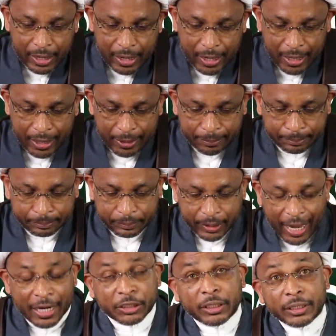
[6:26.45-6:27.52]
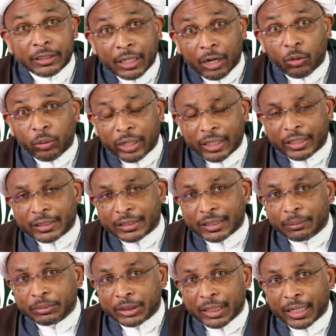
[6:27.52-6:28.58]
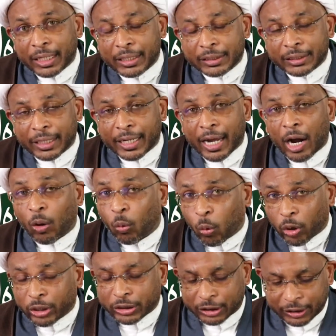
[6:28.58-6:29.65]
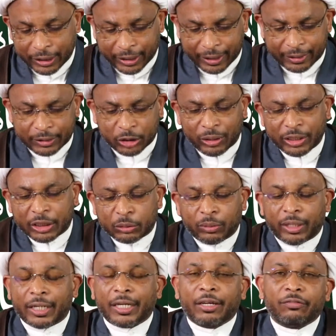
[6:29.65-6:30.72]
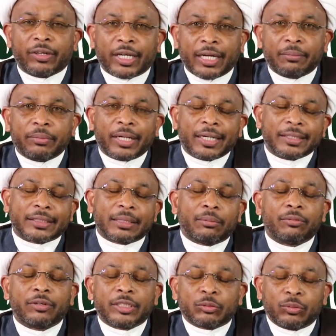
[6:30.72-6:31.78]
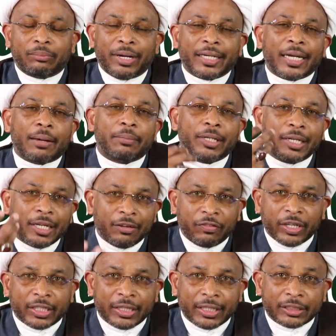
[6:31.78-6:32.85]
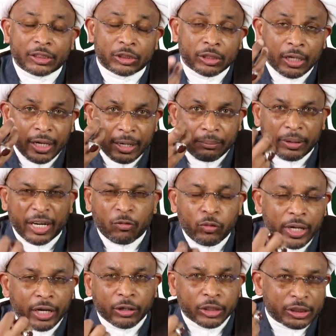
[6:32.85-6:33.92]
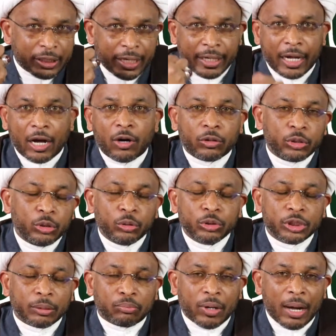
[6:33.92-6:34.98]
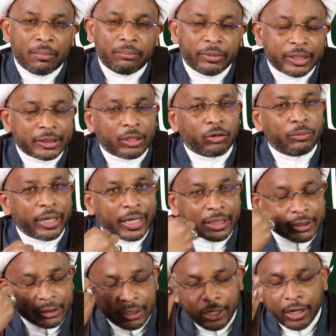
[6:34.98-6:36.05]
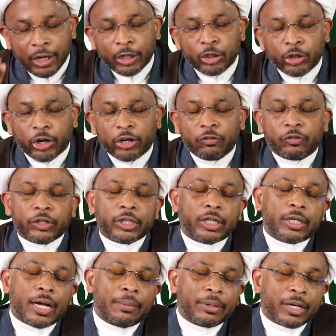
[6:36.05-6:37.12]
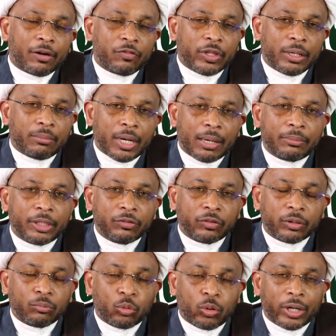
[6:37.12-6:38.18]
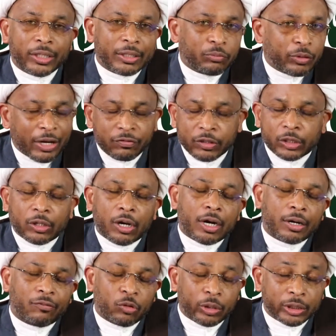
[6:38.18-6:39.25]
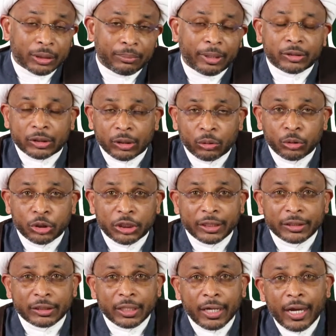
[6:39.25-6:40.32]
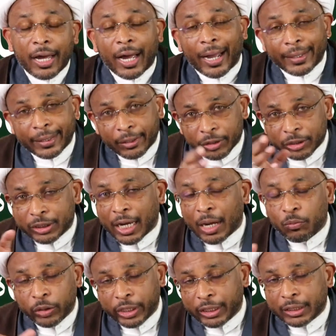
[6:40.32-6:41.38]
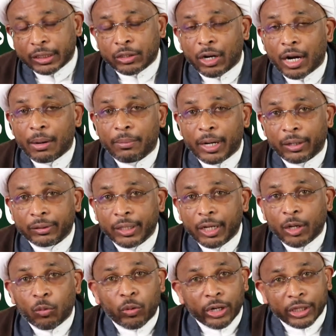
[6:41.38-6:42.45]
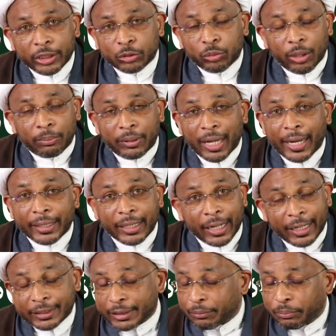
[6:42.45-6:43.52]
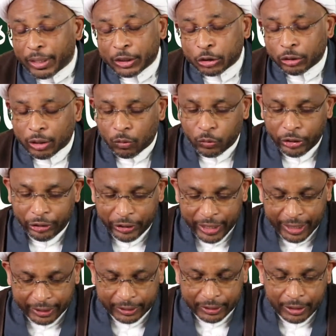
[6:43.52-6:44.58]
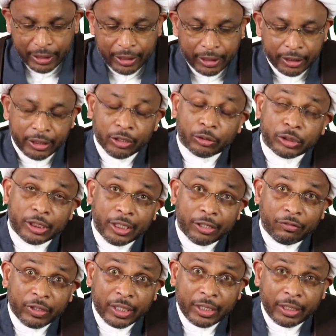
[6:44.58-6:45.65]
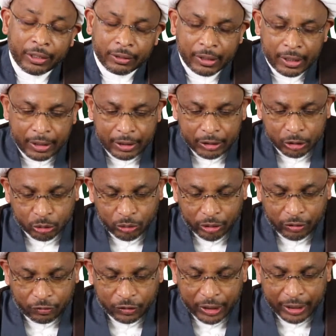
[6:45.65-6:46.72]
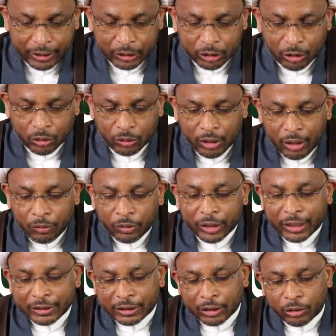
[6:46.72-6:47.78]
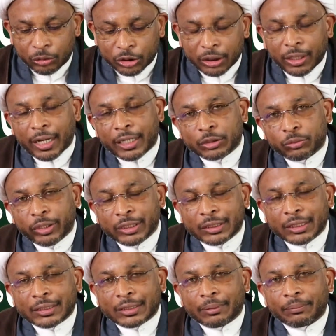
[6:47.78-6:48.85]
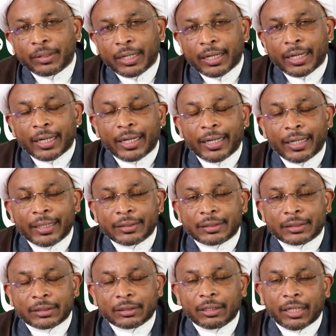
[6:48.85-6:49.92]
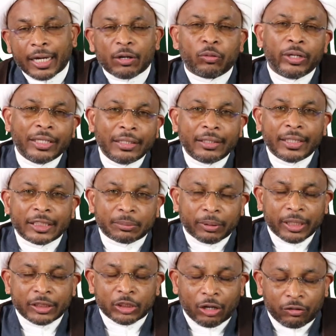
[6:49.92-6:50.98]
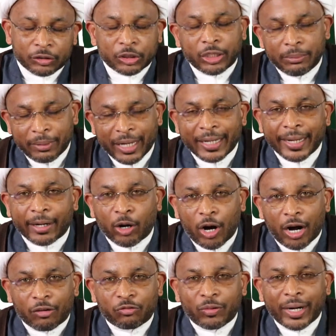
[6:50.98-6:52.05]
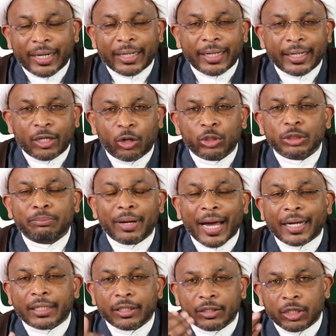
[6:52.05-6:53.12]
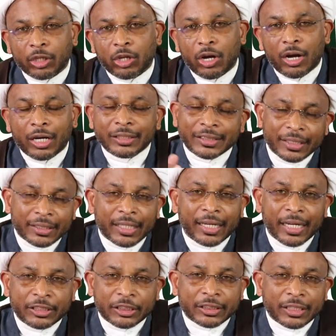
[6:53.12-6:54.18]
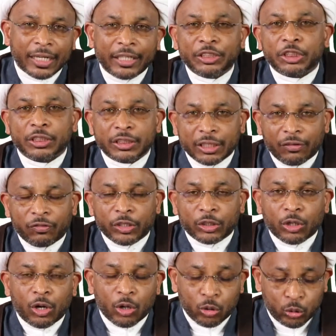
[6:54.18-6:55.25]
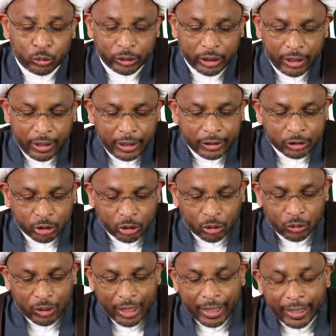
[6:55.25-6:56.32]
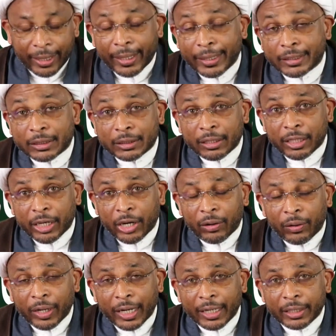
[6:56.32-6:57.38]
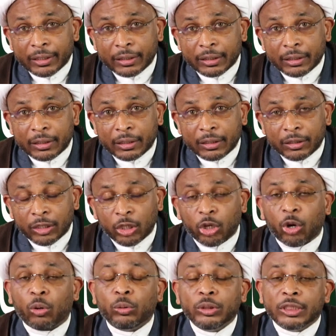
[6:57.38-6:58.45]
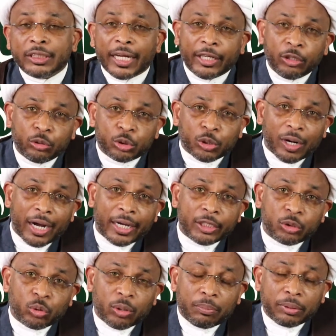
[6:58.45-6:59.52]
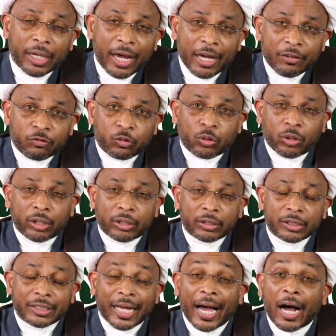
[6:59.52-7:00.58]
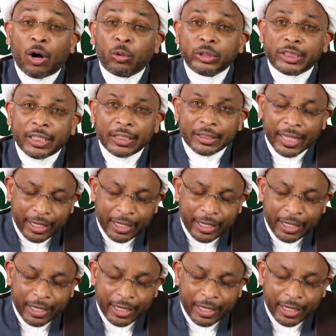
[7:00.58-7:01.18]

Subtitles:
Actually, according to some studies, it got worse then. So I just want to give, again, because some of us, we might not be living this, but if we understand how huge the problem is, it'll make us yearn for the coming of the Imam even more. And then we have to talk, of course, about solutions. Another time we need to talk about where this would apply to us and make sure that we are not guilty of any sort of thing. So with institutionalized racism, it's like when this police officer, he may get off, right? It goes back to the laws and the legislation of the Taghut. So it's there in the loans that you try to apply for, the housing that